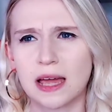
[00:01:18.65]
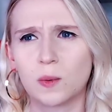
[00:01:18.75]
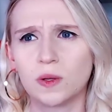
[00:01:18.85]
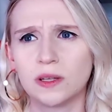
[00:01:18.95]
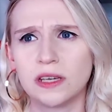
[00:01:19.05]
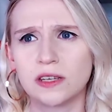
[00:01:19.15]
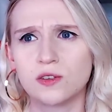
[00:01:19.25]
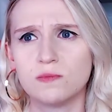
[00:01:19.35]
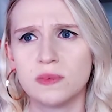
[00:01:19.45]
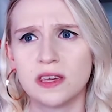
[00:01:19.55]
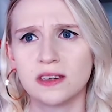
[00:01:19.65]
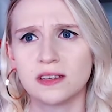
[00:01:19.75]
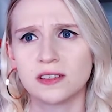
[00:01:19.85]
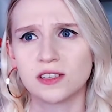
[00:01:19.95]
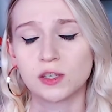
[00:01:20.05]
will lead to
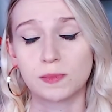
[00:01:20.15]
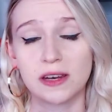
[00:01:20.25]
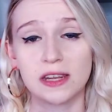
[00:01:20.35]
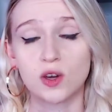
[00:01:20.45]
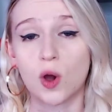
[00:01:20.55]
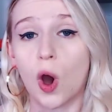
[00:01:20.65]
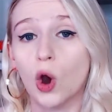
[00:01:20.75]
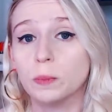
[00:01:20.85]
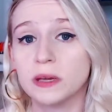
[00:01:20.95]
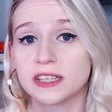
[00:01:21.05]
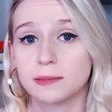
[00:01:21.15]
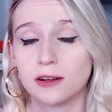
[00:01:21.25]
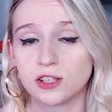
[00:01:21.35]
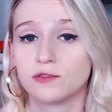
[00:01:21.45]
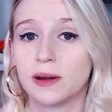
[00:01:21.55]
me spending copious
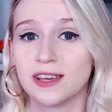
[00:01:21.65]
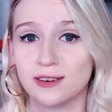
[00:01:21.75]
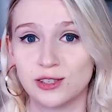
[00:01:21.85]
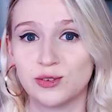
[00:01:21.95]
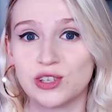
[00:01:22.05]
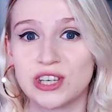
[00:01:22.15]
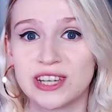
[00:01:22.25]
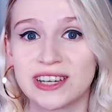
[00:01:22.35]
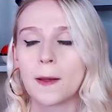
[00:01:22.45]
amounts of money on sushi.